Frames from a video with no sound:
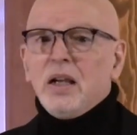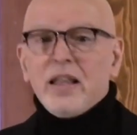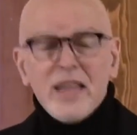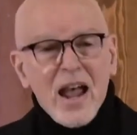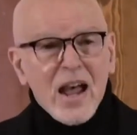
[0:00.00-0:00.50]

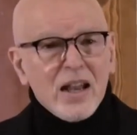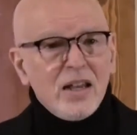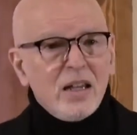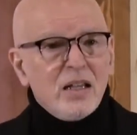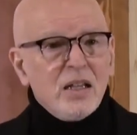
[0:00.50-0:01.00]
And
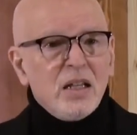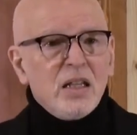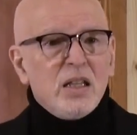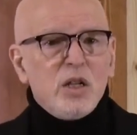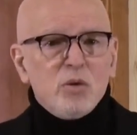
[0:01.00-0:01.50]
then
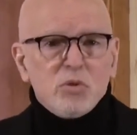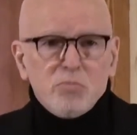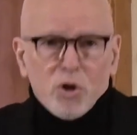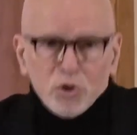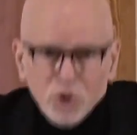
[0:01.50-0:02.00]
the human
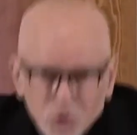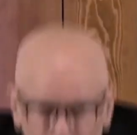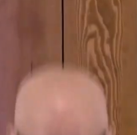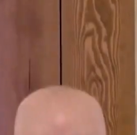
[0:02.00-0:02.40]
bulldozer